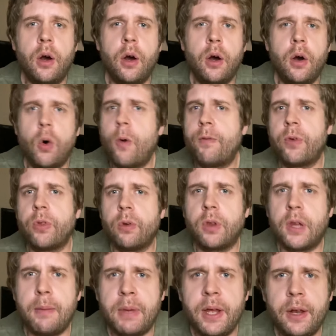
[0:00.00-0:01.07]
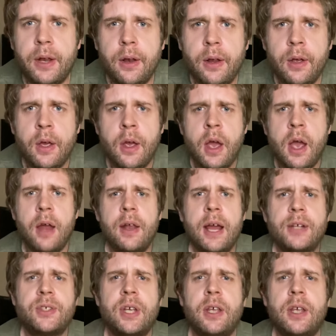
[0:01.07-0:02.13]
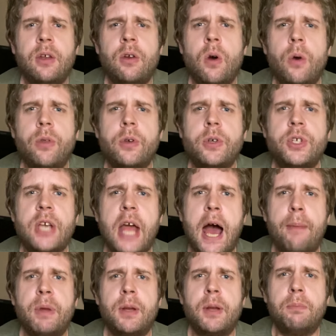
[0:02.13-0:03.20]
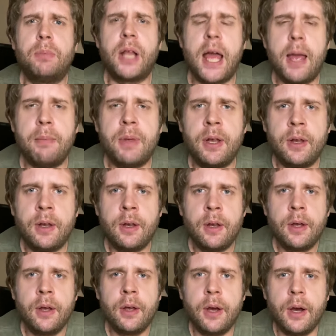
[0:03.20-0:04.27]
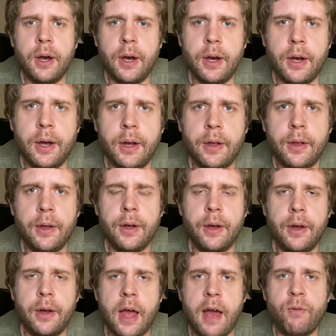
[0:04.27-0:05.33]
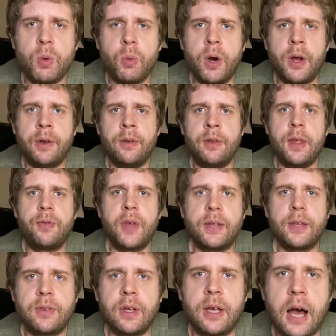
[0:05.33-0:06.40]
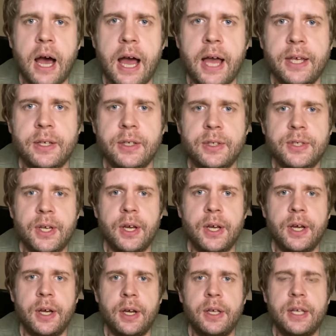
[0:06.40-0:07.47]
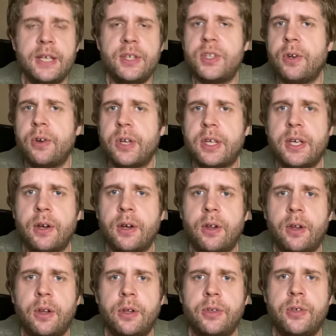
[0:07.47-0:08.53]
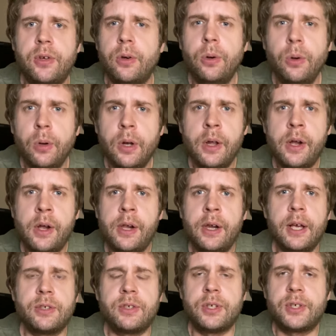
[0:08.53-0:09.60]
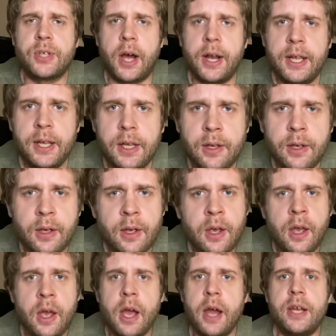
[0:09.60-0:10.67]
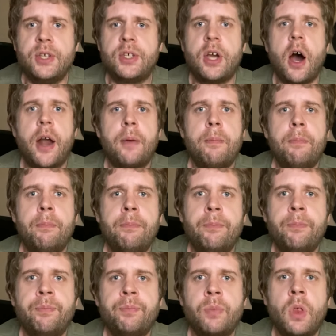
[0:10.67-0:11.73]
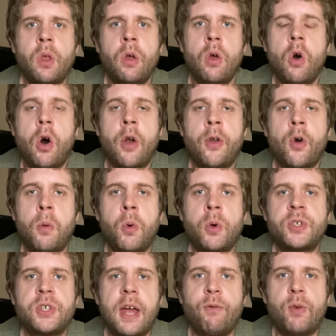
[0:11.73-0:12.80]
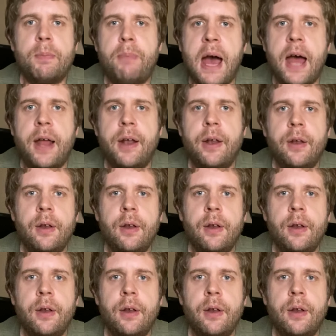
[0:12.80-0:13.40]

over their limit. Next thing you know, they're shamming and blaming everyone. They think the guy is easier to kill too, as the Sonny, and he's got him on almost every bet.